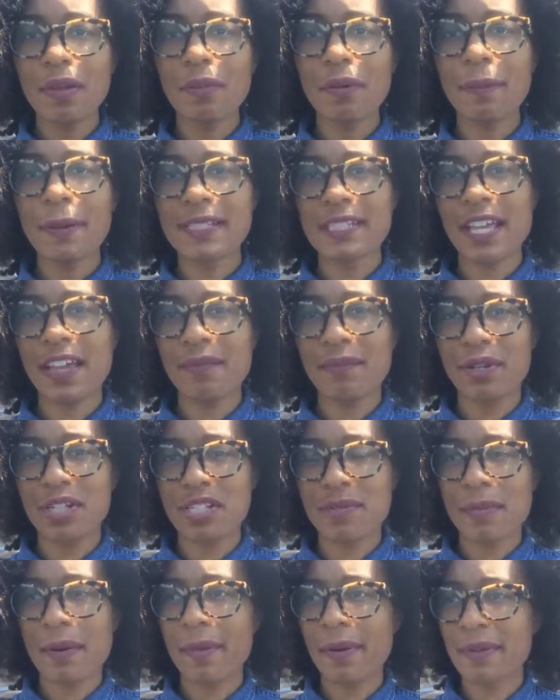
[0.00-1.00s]
We're about to have
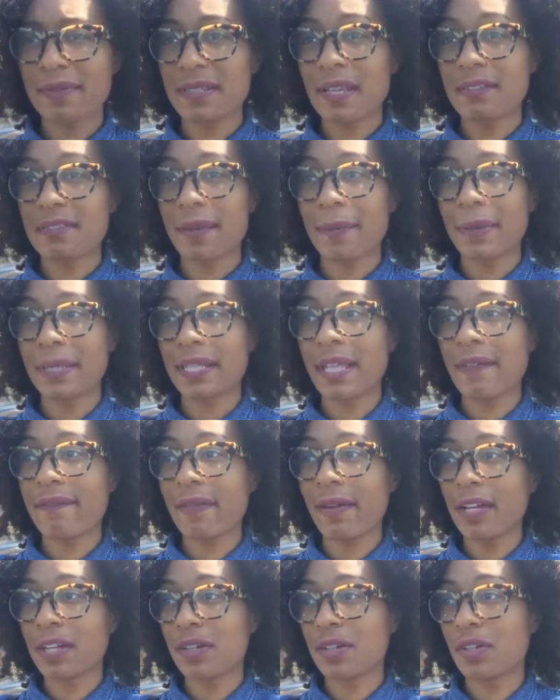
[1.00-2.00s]
brunch at my mom's house. I'm about to have
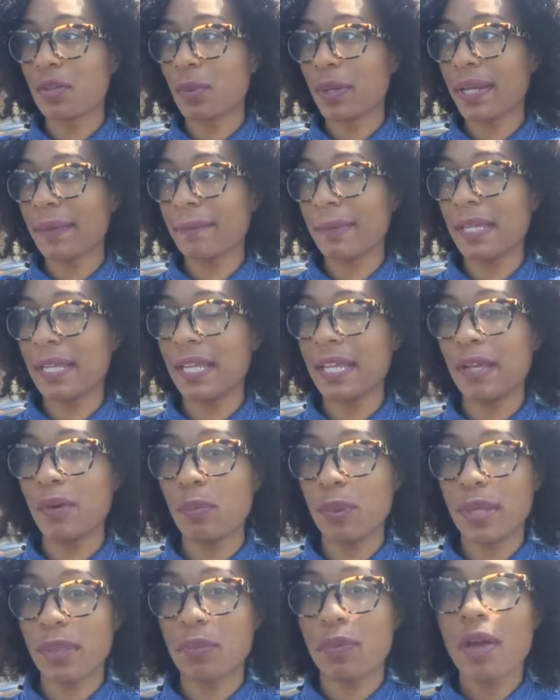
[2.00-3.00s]
a quick meeting
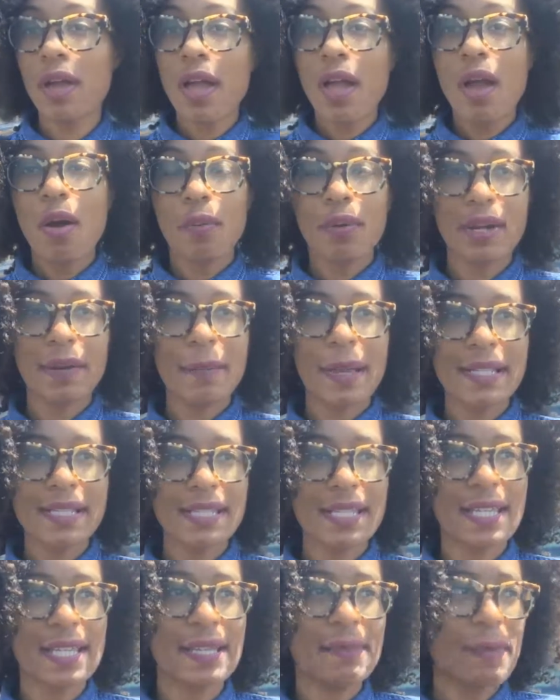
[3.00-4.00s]
with one of my
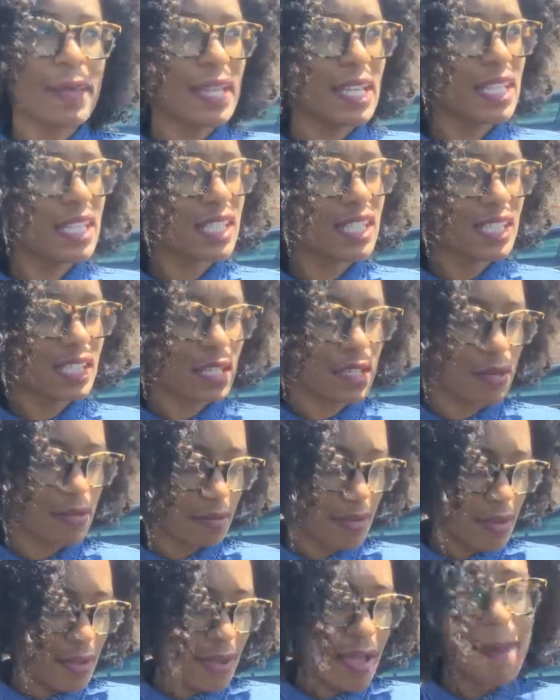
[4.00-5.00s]
teammates. So,
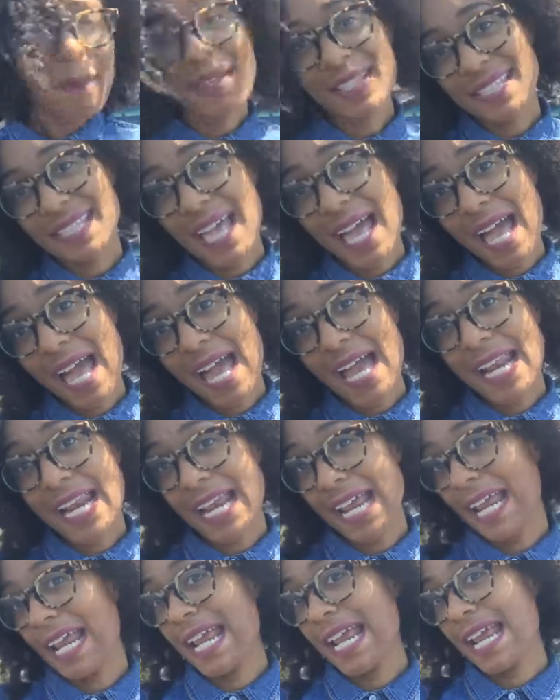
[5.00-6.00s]

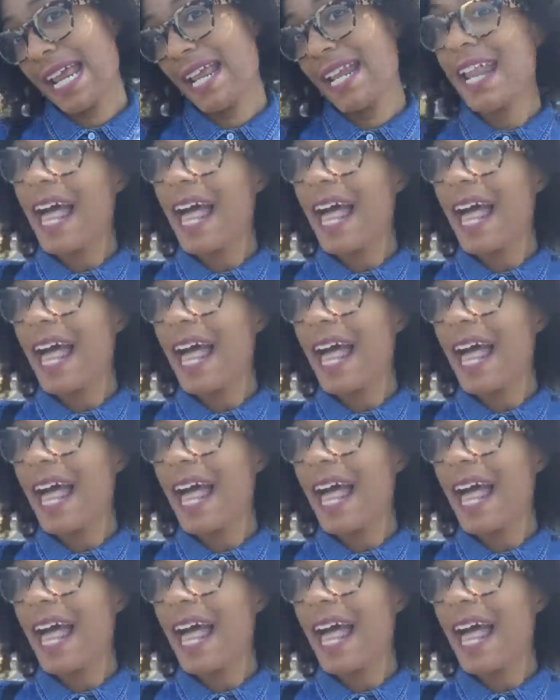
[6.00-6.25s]
exciting.